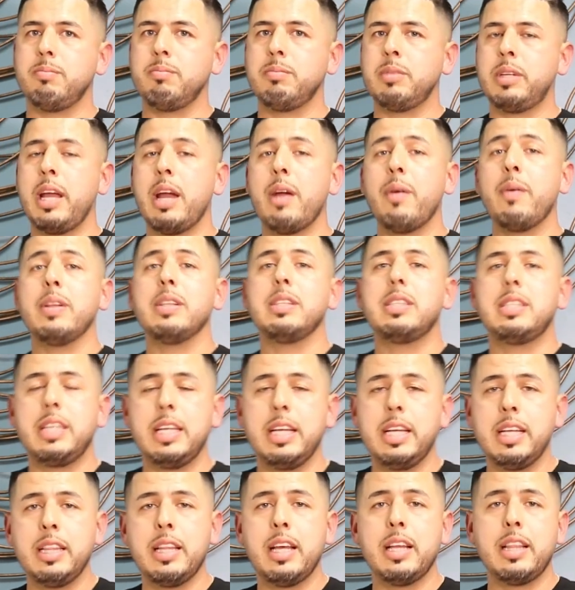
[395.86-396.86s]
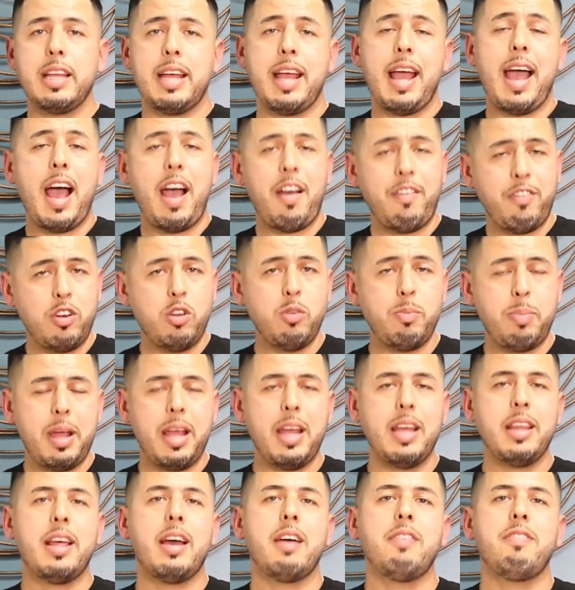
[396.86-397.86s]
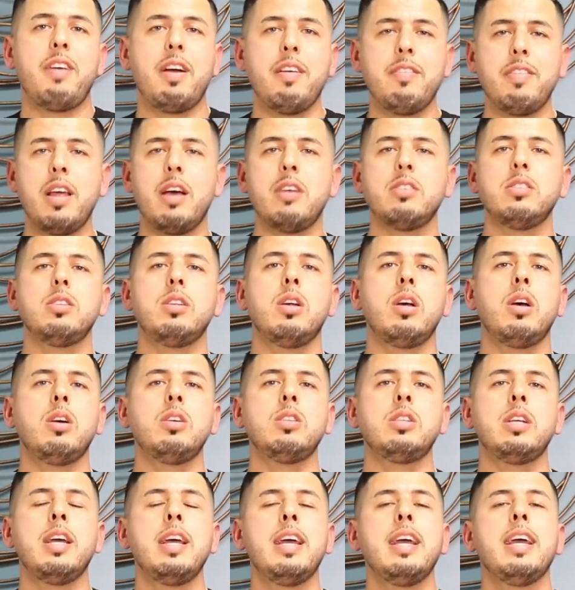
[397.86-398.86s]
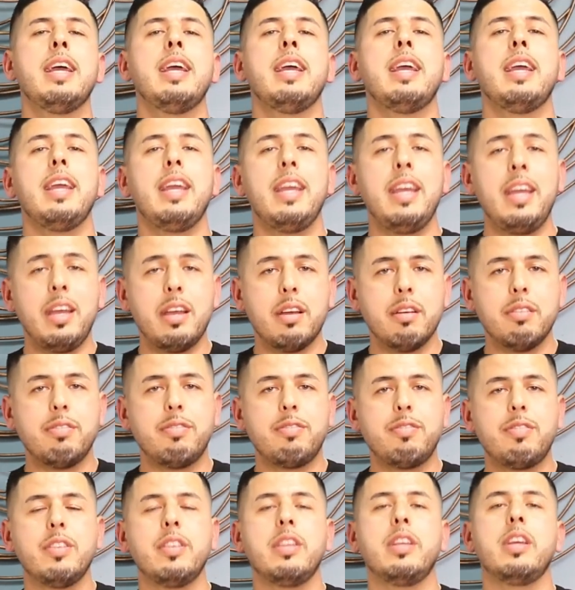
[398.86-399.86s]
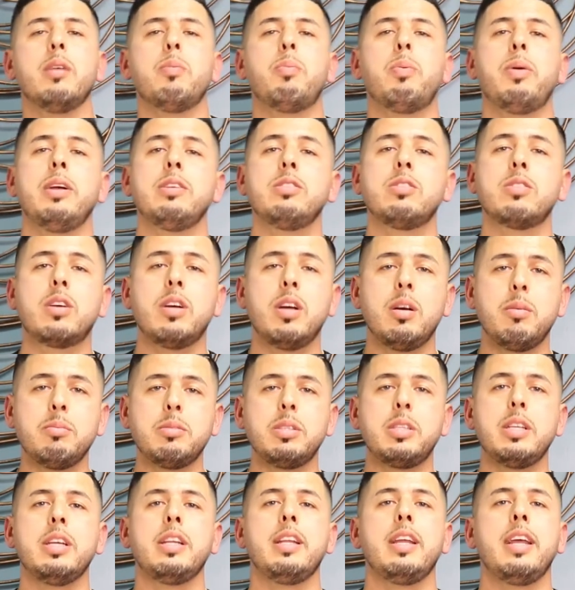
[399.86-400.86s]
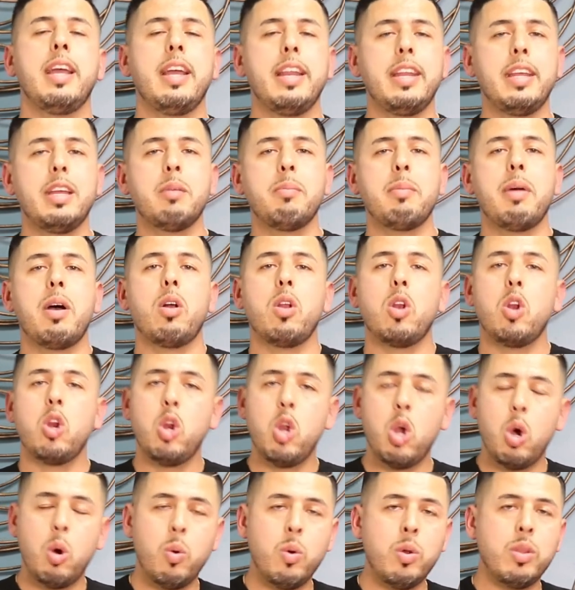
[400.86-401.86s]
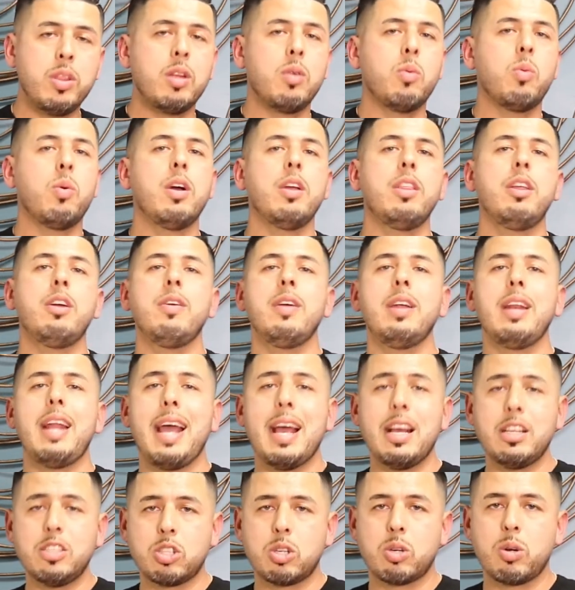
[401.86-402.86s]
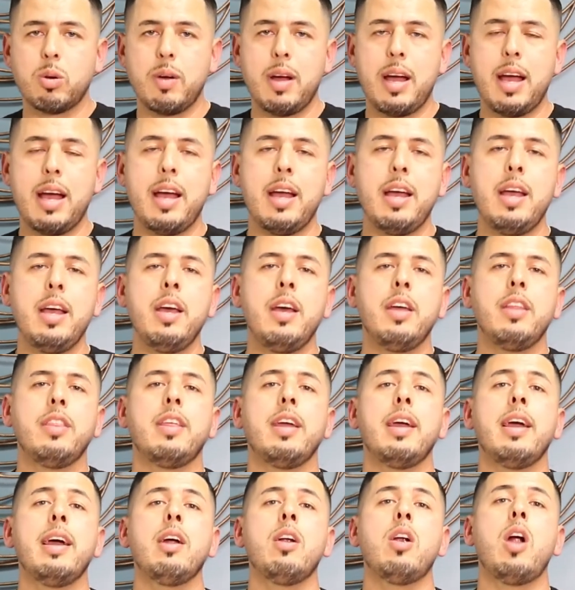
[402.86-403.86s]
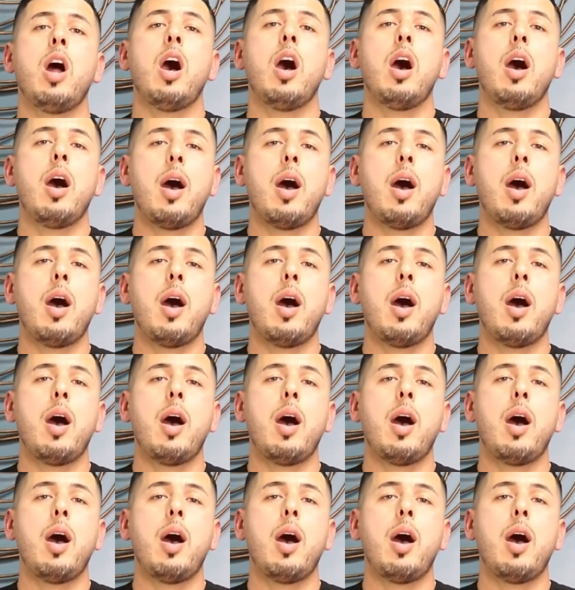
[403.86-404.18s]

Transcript: guaranteeing that they have to pay that $5,000. If the appraisal comes in any amount lower than where they're in escrow at, they're